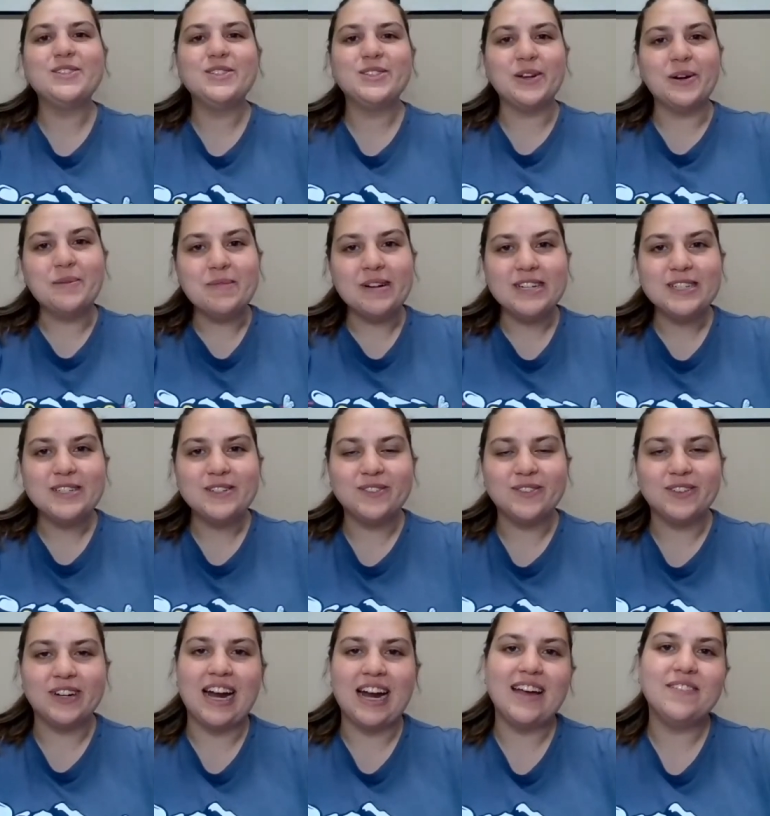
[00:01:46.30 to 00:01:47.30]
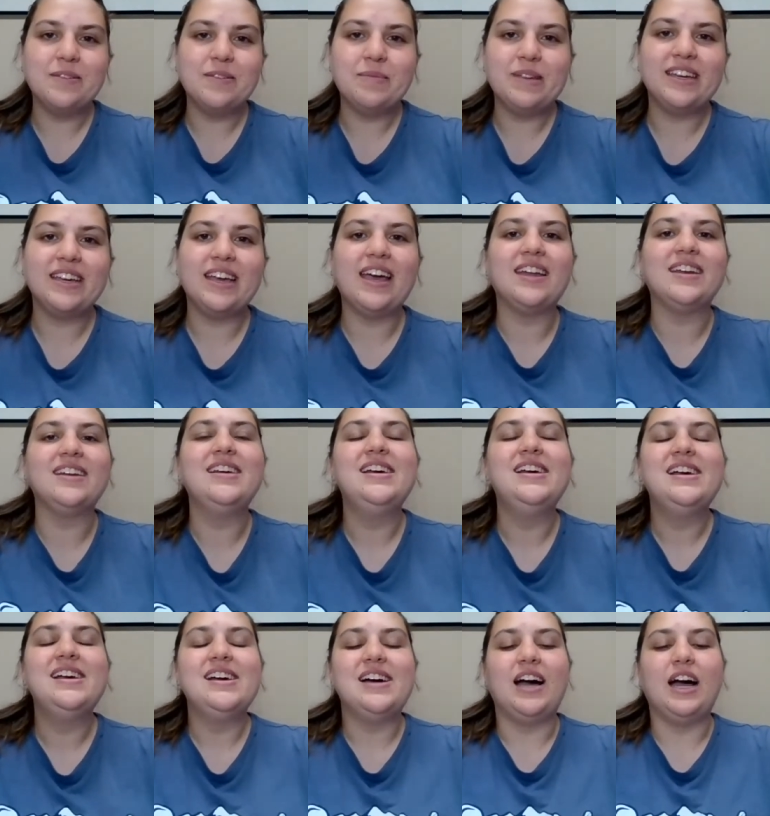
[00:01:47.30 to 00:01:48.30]
you so much for having me again. Um,
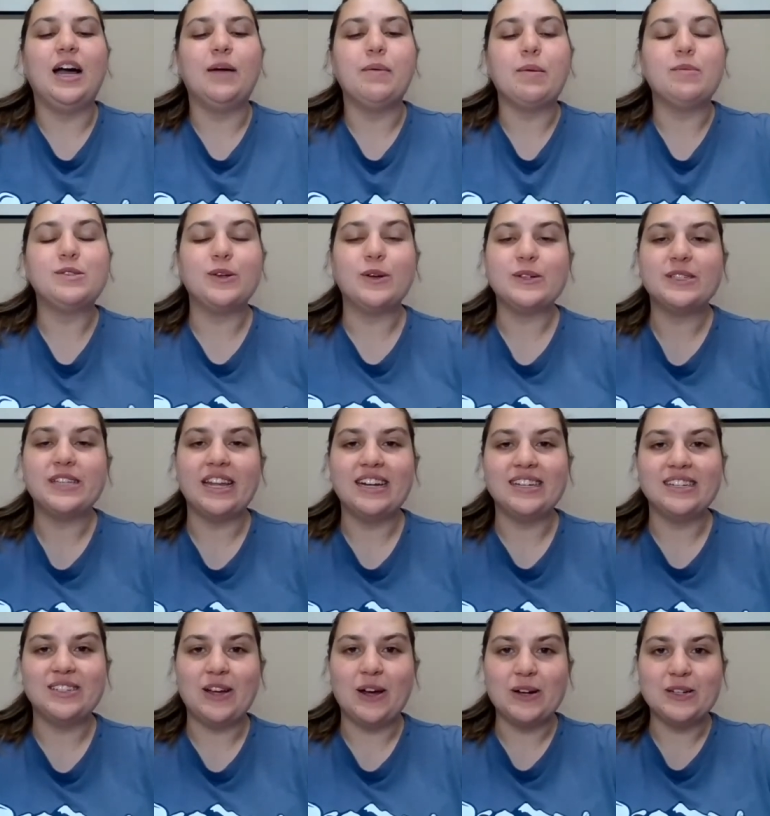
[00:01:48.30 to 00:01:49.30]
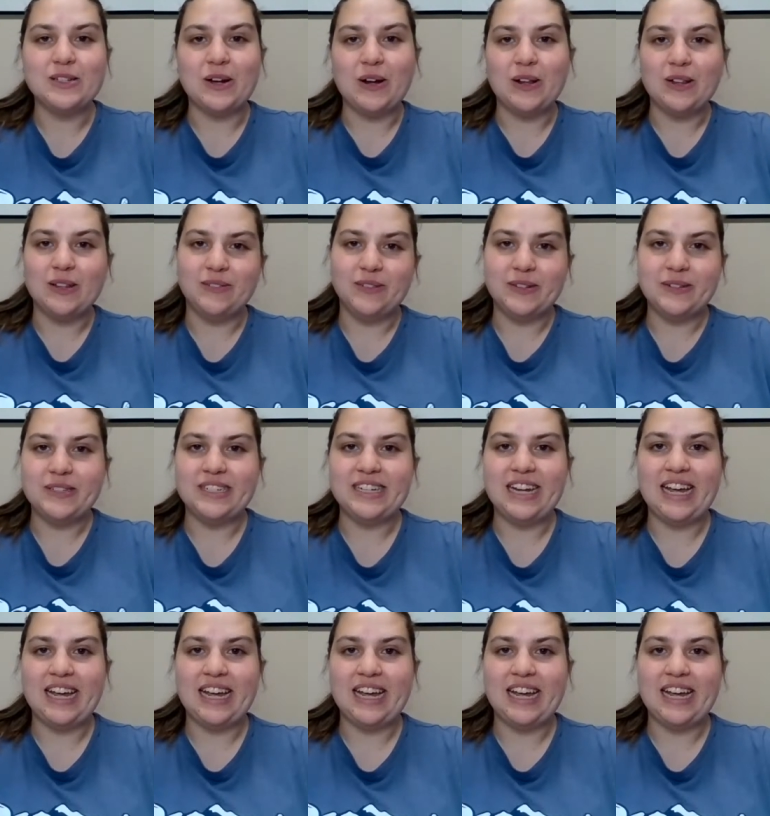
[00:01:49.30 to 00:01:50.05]
I'm so excited to talk to all of you